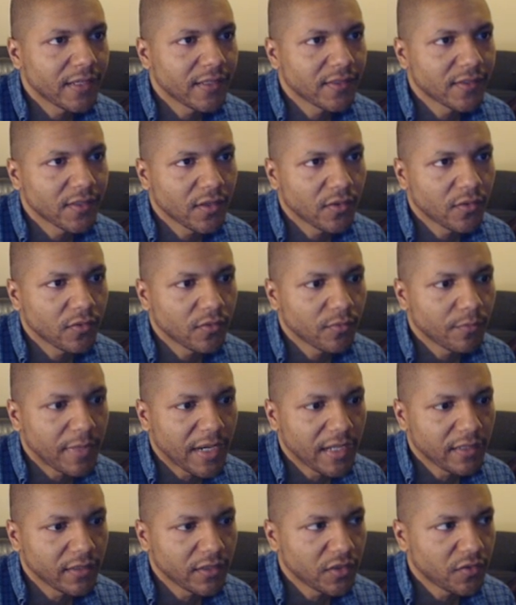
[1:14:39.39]
So
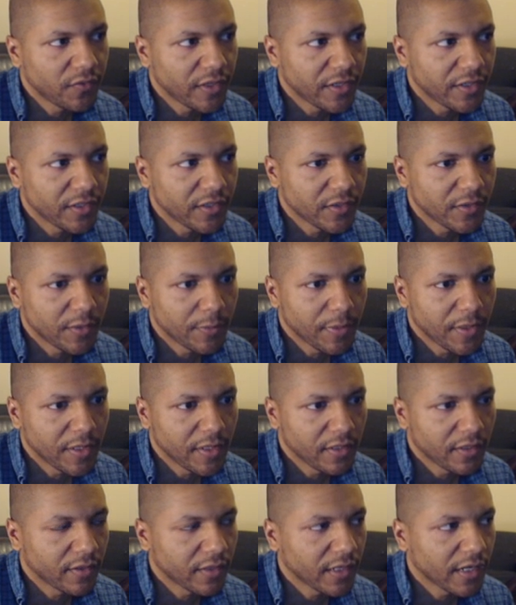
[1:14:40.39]
mileage varies
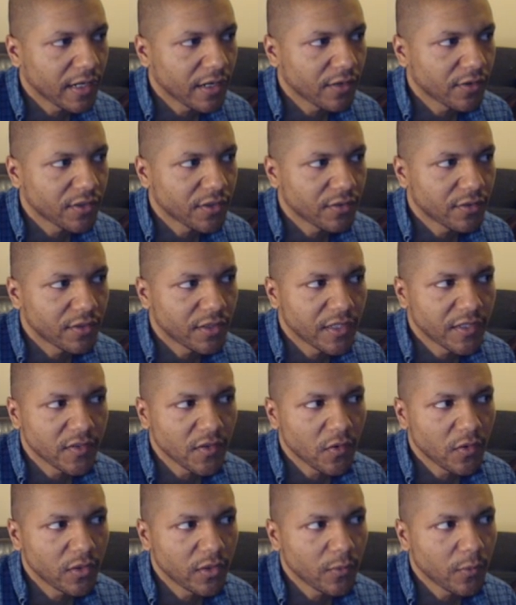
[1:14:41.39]
depending on the character. And this
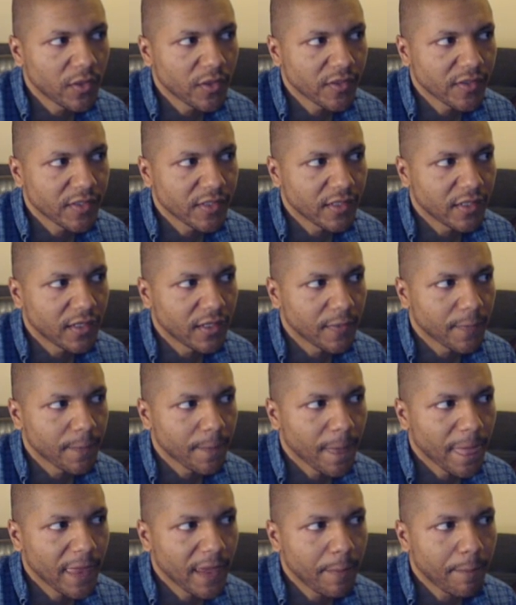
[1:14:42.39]
only works in a
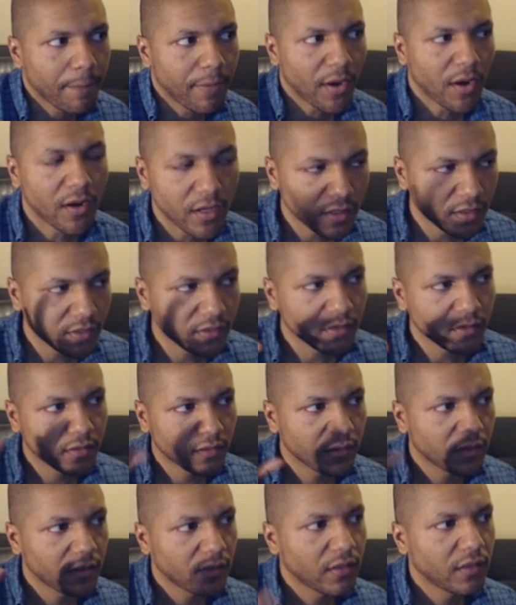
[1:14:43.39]
pawn
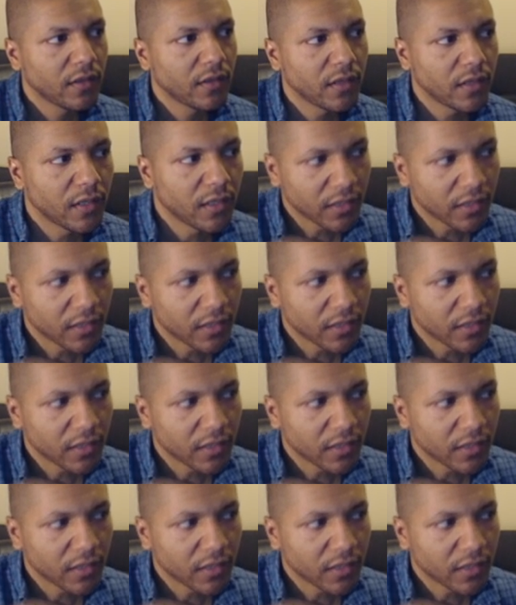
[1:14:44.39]
a